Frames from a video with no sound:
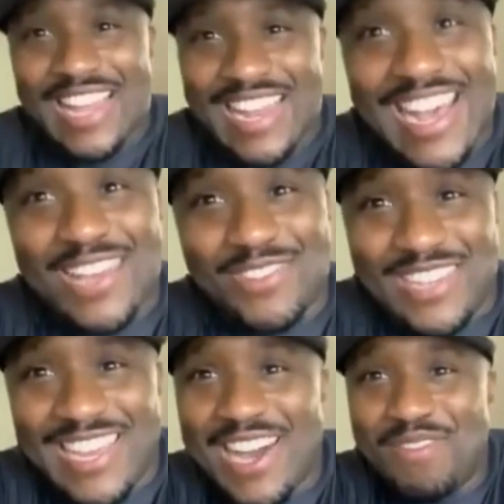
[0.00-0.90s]
lot of eyes with
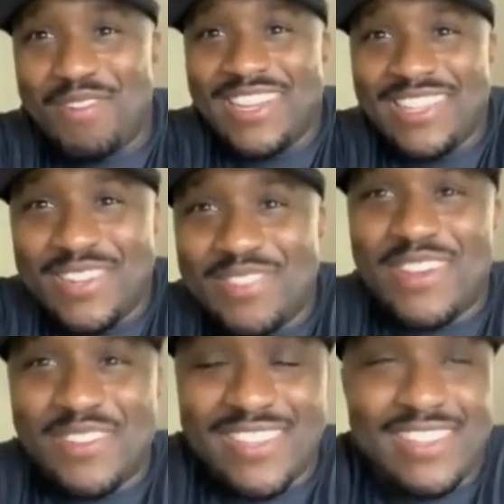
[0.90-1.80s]
that comment right there,
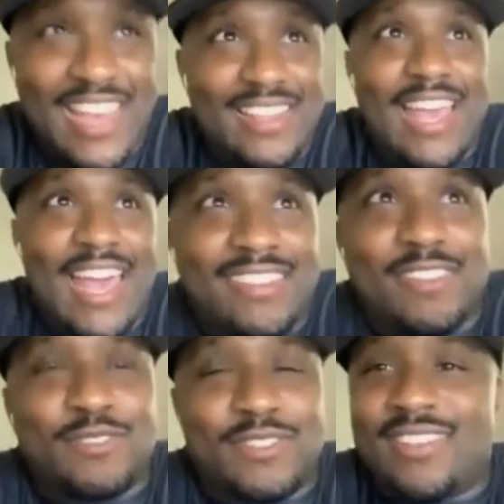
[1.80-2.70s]
man, because that is
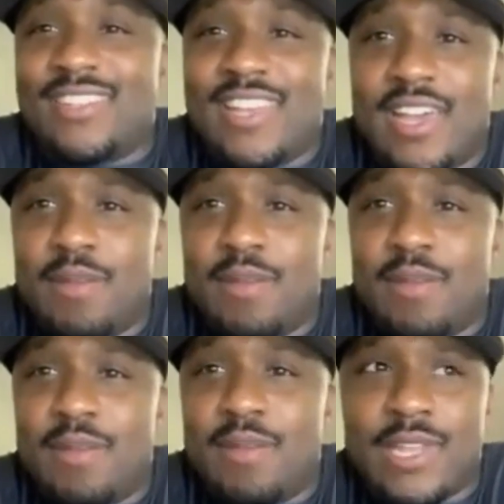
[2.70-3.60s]
gonna change the game
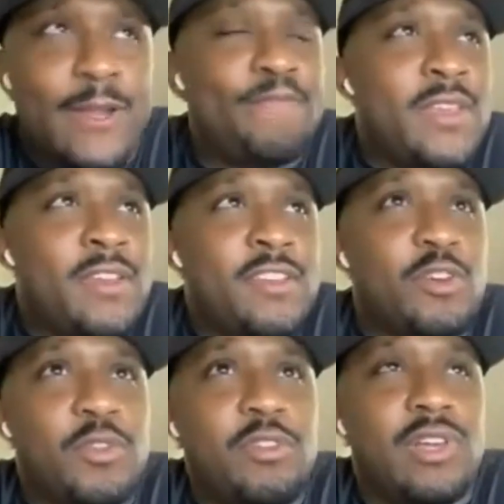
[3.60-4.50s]
a lot, right?
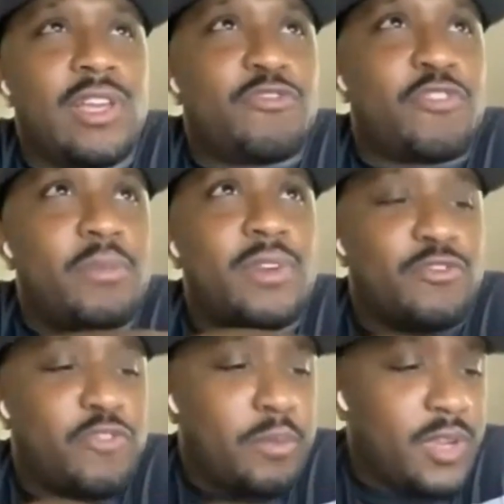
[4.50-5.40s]
So when you look at from
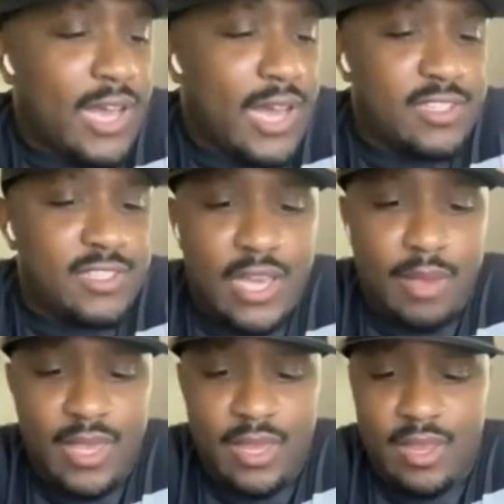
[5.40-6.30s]
your college
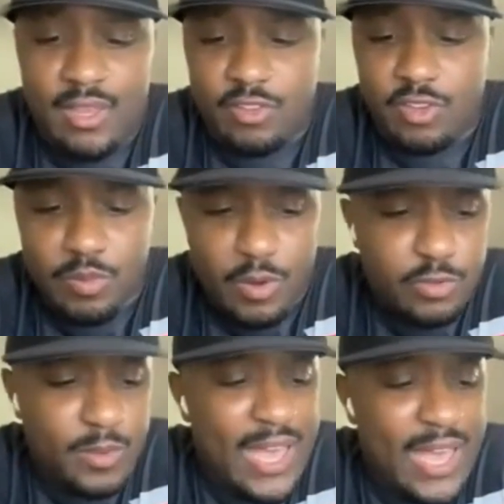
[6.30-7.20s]
time, man, and to your
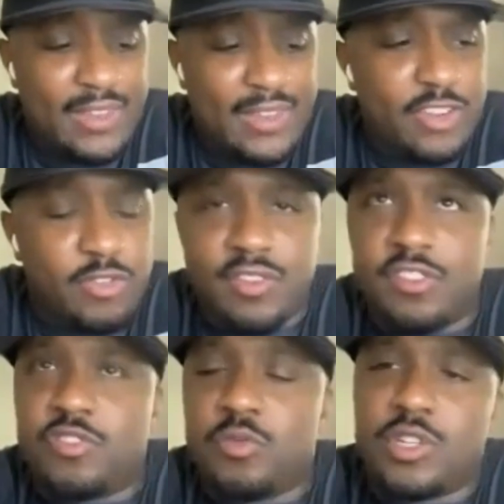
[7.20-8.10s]
pros, man, how did that
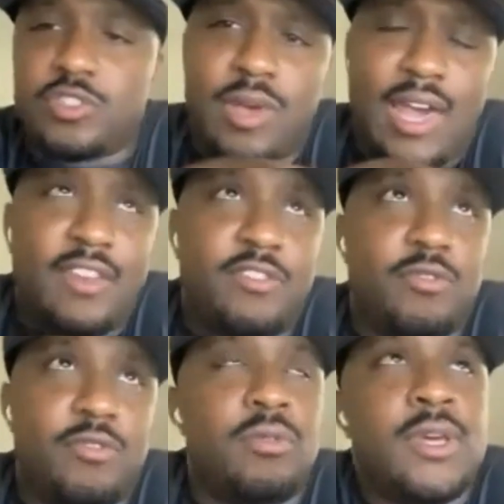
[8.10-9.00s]
transition work? So how did
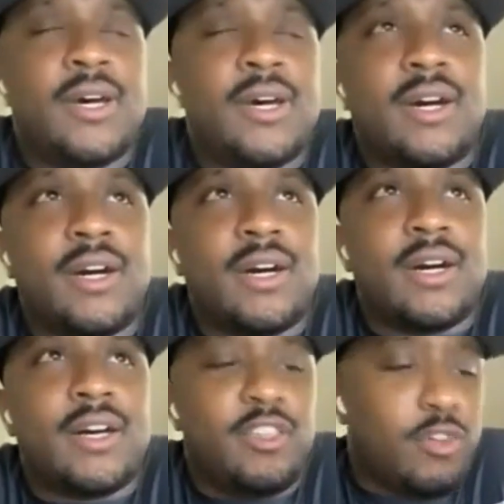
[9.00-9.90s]
you,
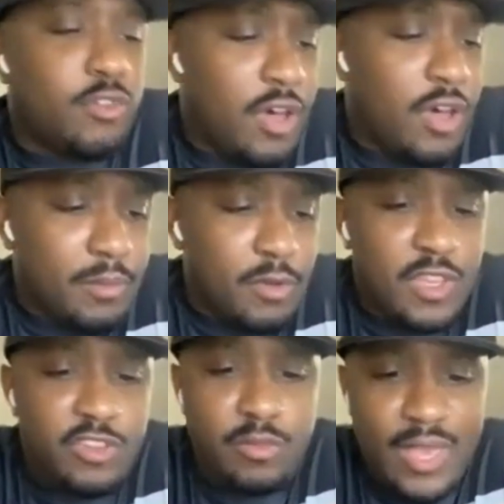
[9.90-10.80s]
all the moves
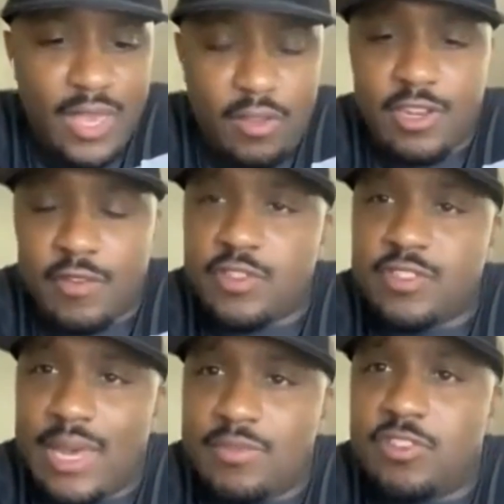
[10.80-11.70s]
that you made, all the different
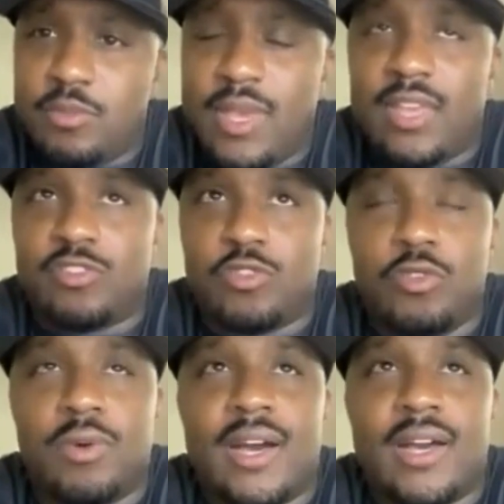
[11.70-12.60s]
stops that you made
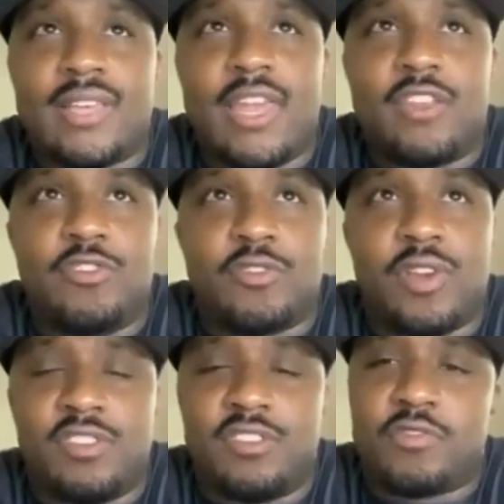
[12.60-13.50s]
school wise, how did you
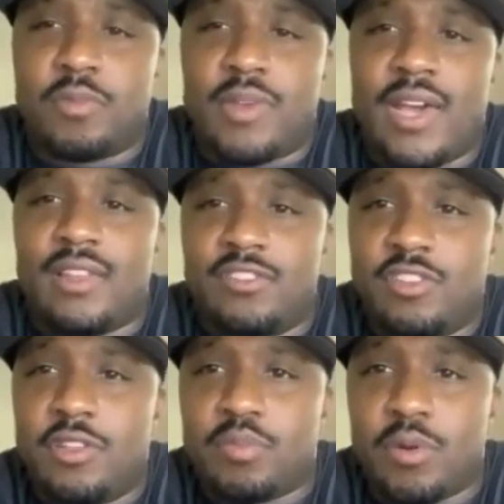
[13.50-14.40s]
transition from college
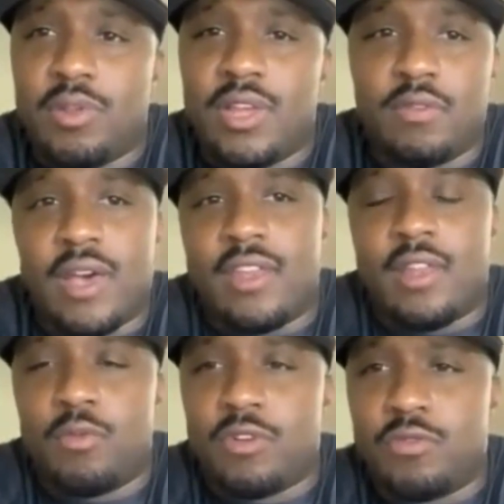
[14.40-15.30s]
to the pro level? How did
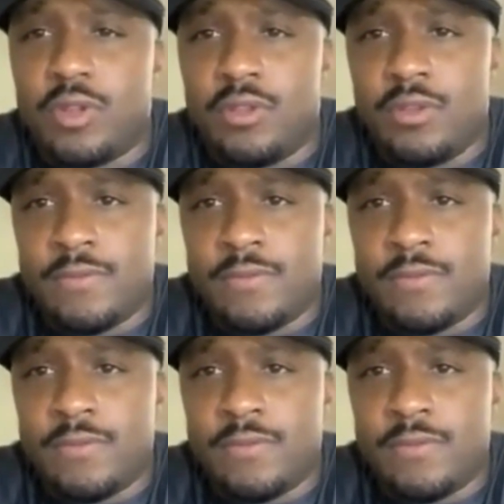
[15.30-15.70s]
that work for you?